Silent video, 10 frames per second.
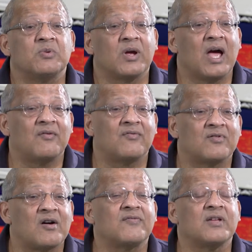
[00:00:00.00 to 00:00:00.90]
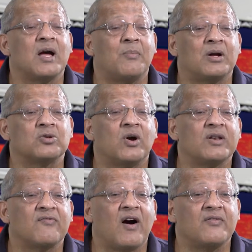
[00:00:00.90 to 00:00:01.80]
We have roughly about
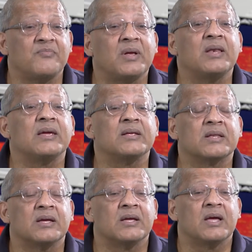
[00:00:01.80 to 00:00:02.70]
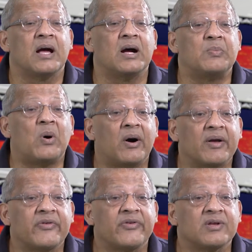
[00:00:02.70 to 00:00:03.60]
25 million
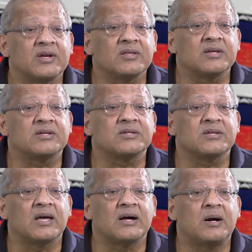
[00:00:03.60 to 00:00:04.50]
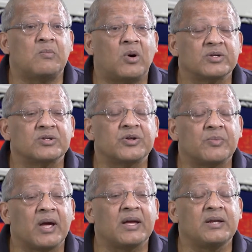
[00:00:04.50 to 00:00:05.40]
points in this model
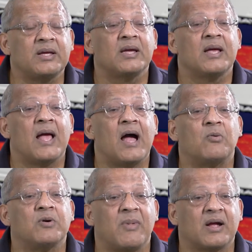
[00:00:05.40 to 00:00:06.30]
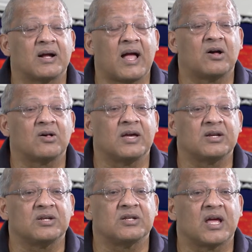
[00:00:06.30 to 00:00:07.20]
domain, and we make a
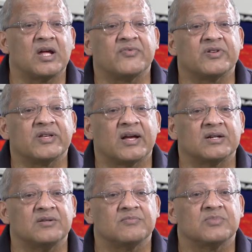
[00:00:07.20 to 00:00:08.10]
calculation every second.